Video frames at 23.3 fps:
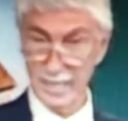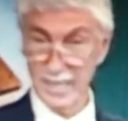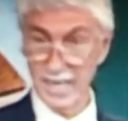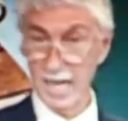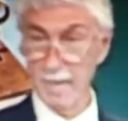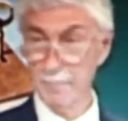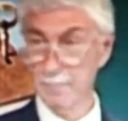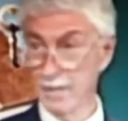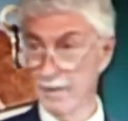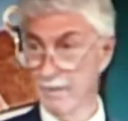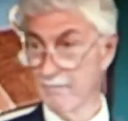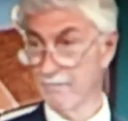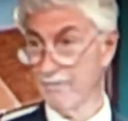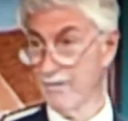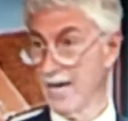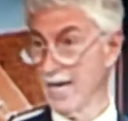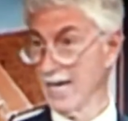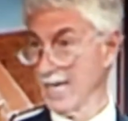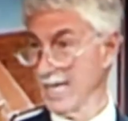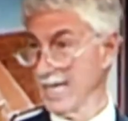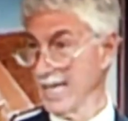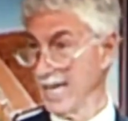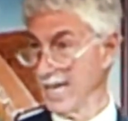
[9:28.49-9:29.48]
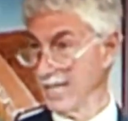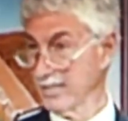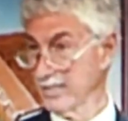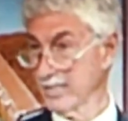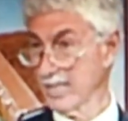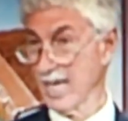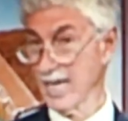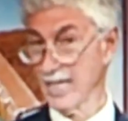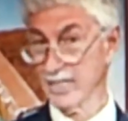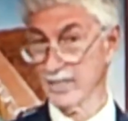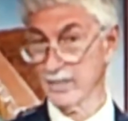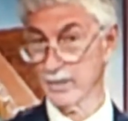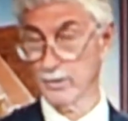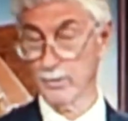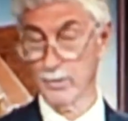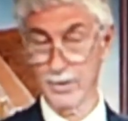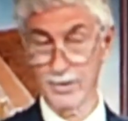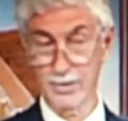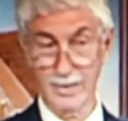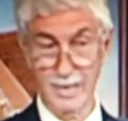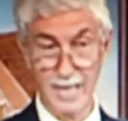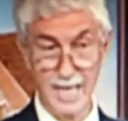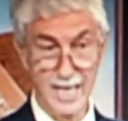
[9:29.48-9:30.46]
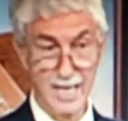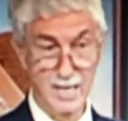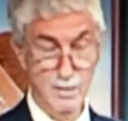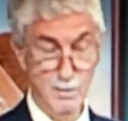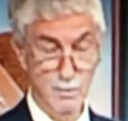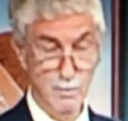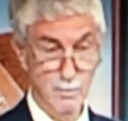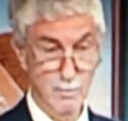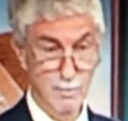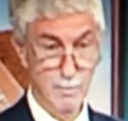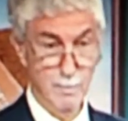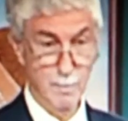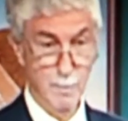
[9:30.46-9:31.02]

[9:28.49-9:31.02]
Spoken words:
Emma finally has sex with Léon